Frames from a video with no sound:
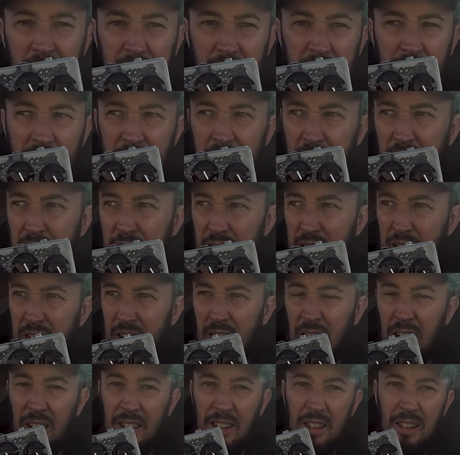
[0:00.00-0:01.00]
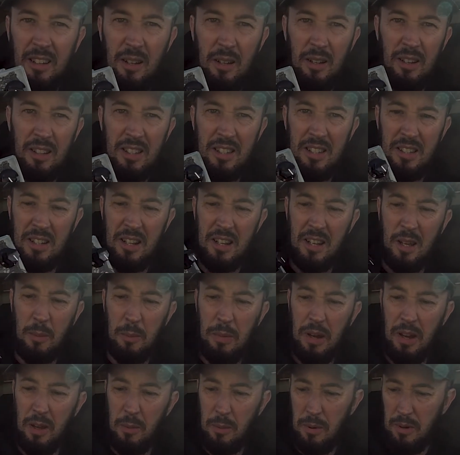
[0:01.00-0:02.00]
just get clear sticker
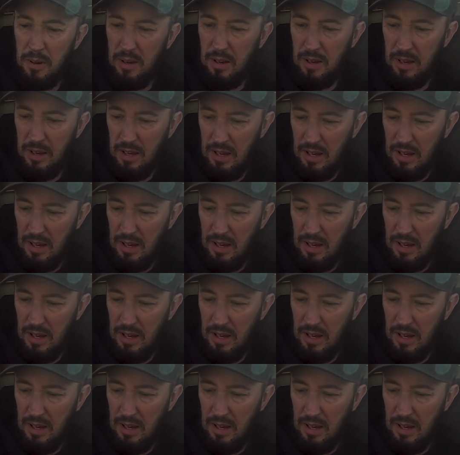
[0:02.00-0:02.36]
paper.